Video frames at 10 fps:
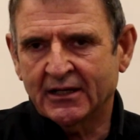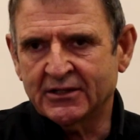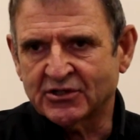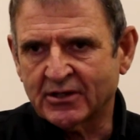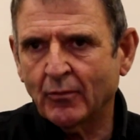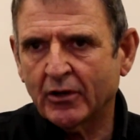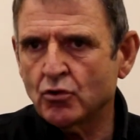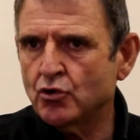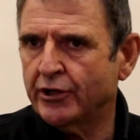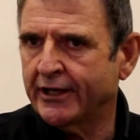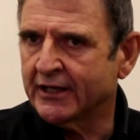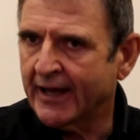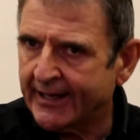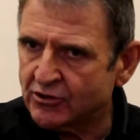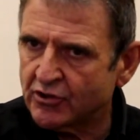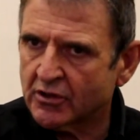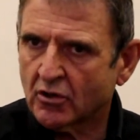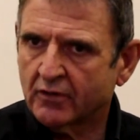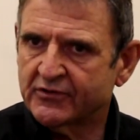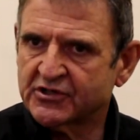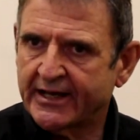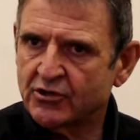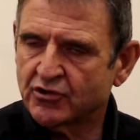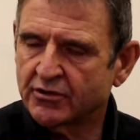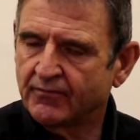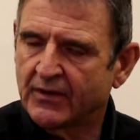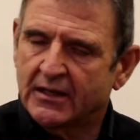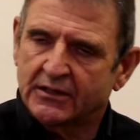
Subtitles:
Someone who could engage in a conversation,